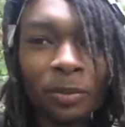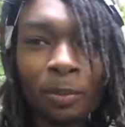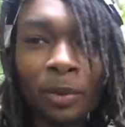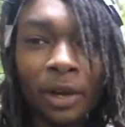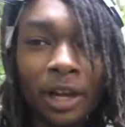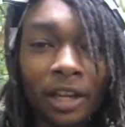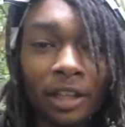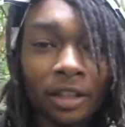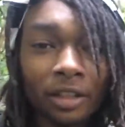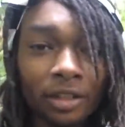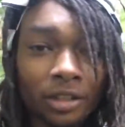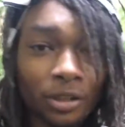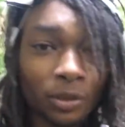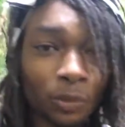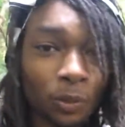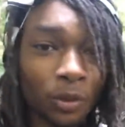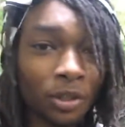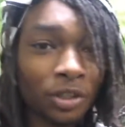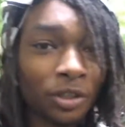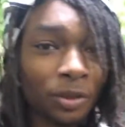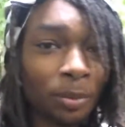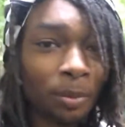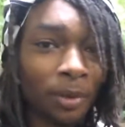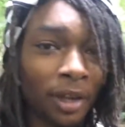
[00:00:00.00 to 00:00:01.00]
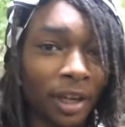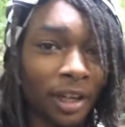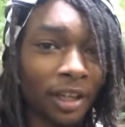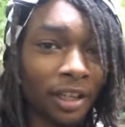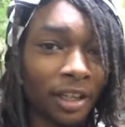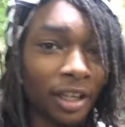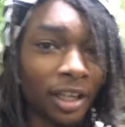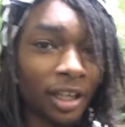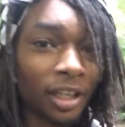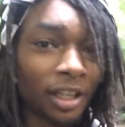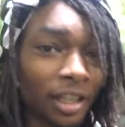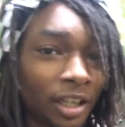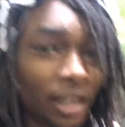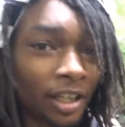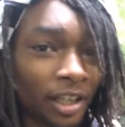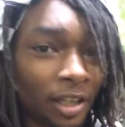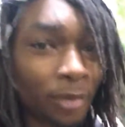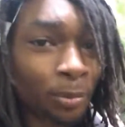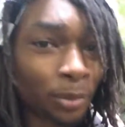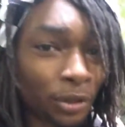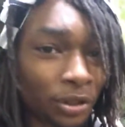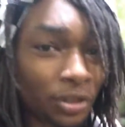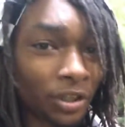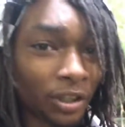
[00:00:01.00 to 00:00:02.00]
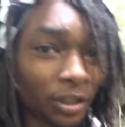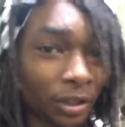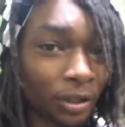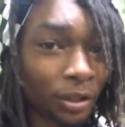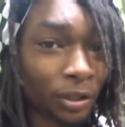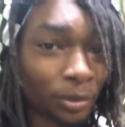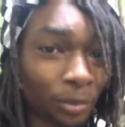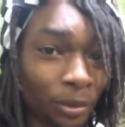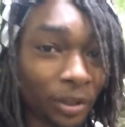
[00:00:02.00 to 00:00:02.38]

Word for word: spot, this one spot in particular,